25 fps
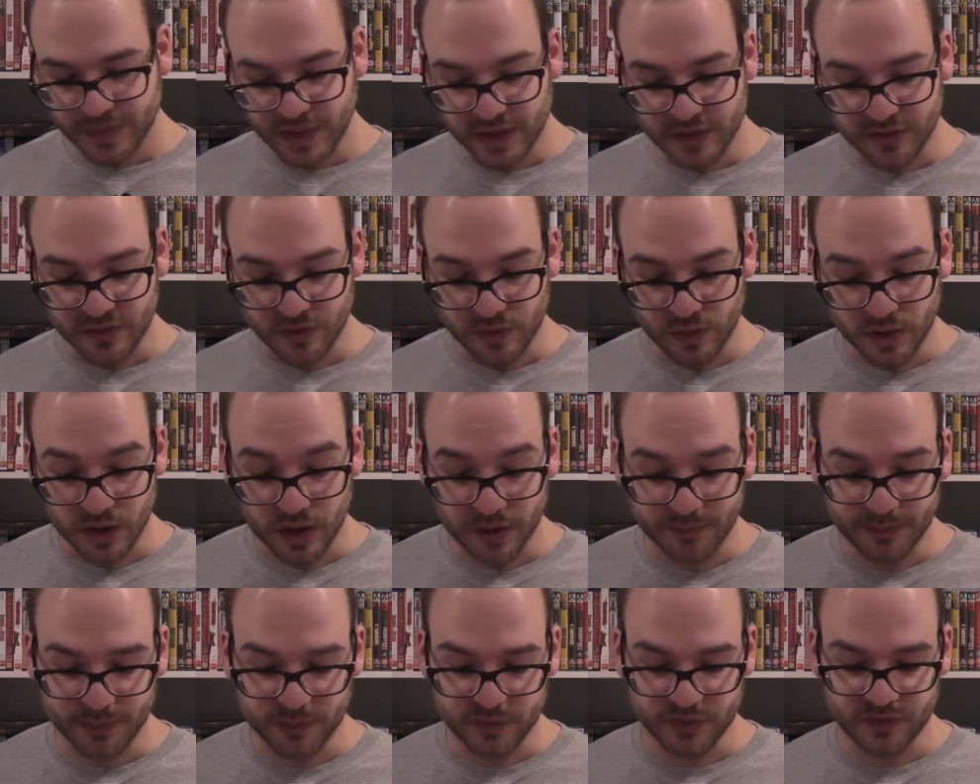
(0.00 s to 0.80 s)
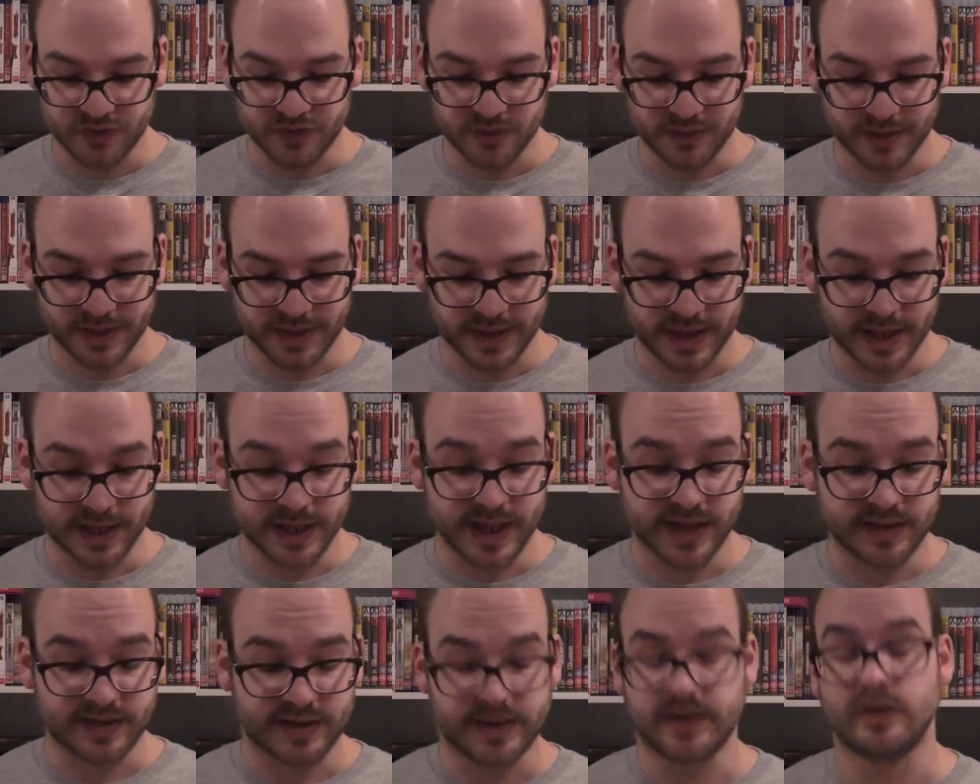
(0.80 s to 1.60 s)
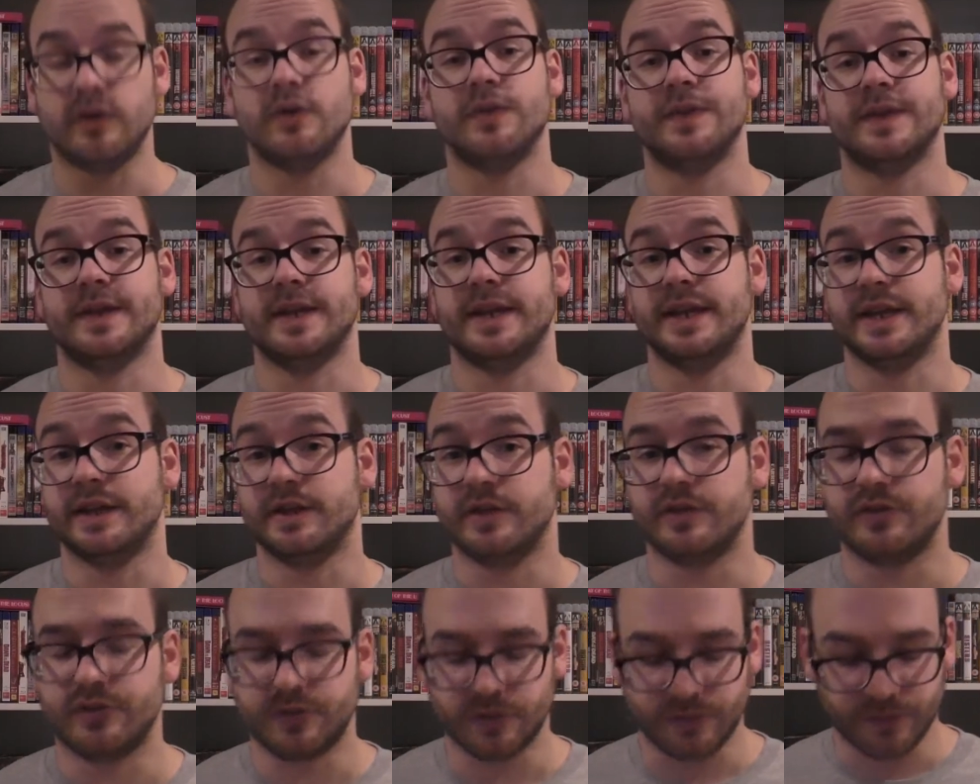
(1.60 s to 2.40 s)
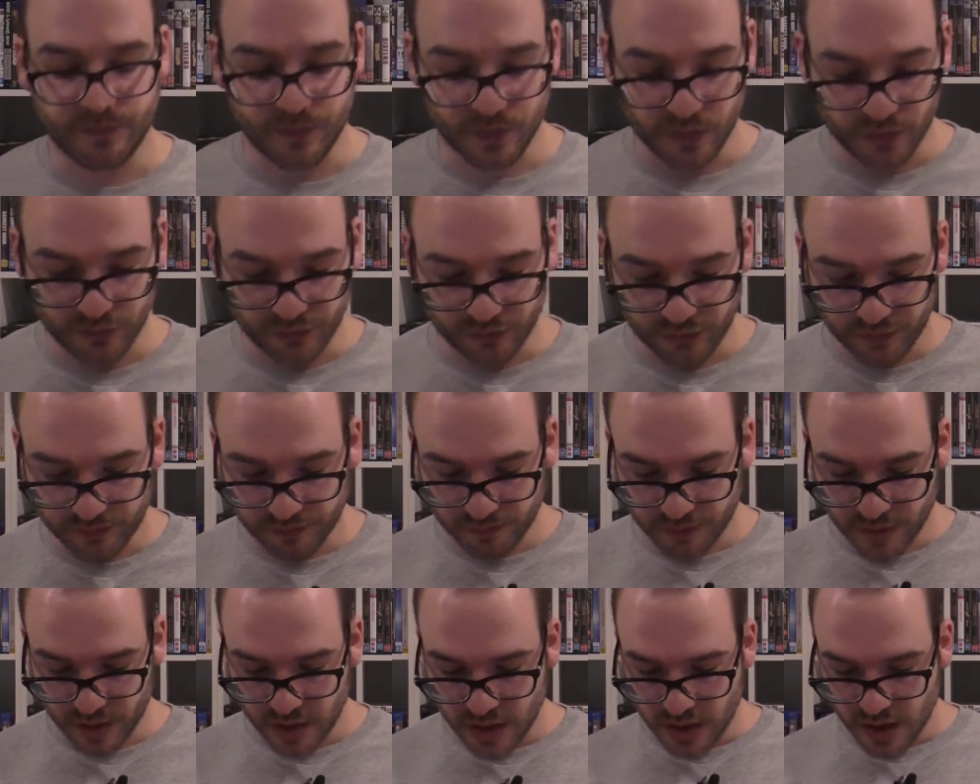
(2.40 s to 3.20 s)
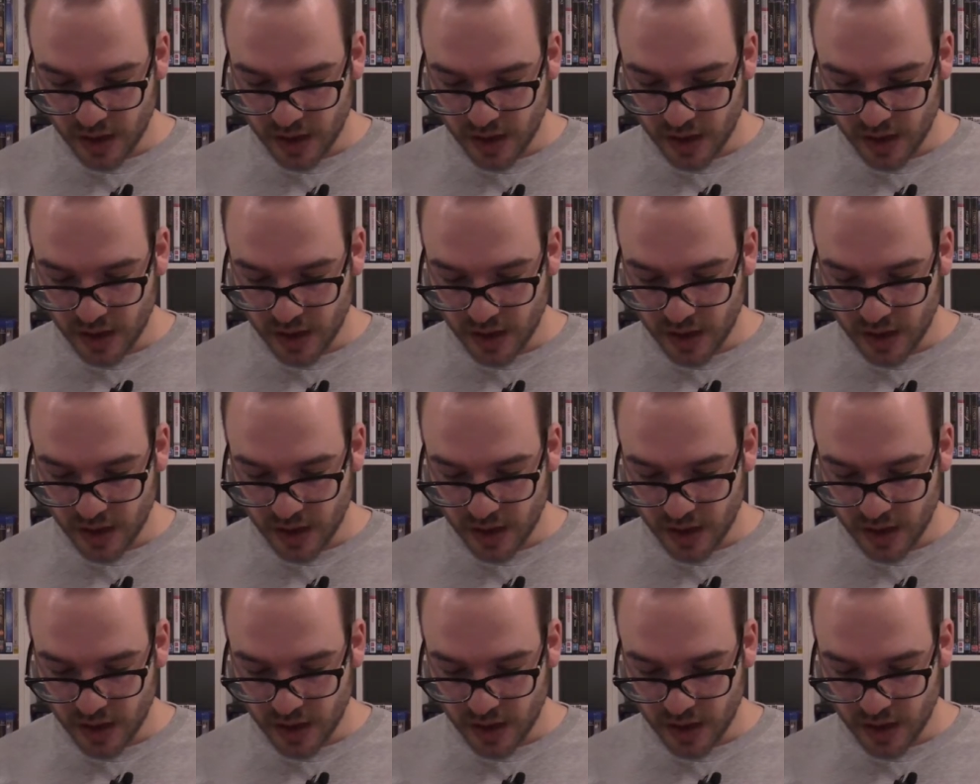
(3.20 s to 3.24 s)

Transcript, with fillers: So I apologize about that. That's it on the English version.